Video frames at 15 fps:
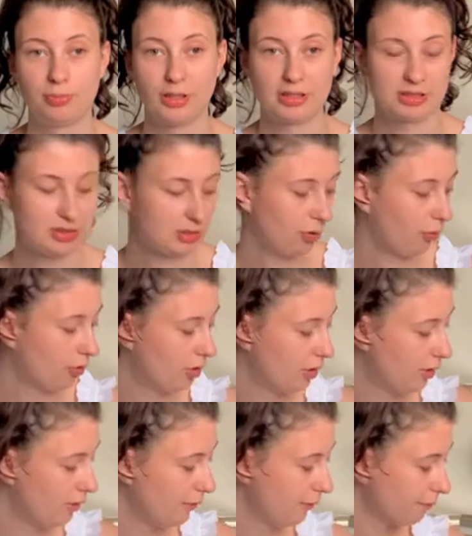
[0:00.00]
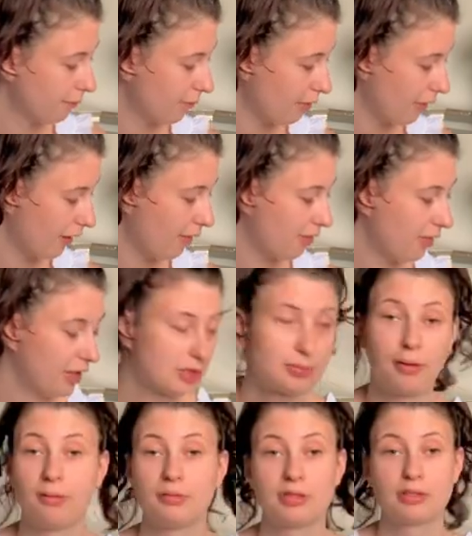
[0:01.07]
breasts, so that's
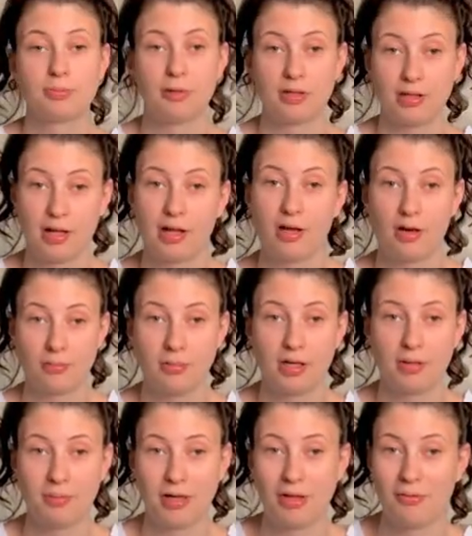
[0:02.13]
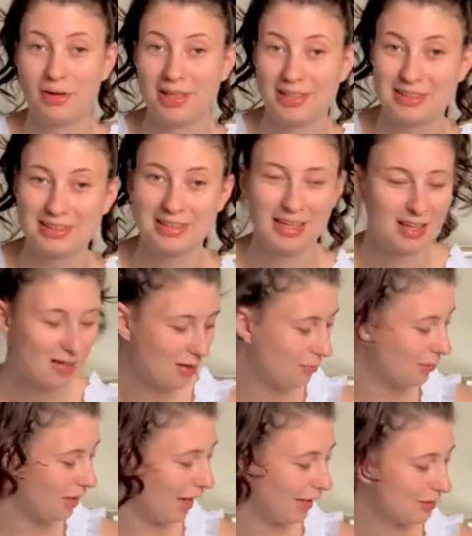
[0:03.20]
probably smart that I got a medium anyways.
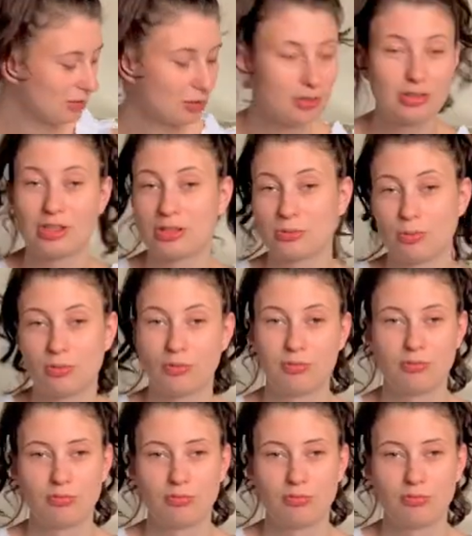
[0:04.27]
But yeah, so the dress will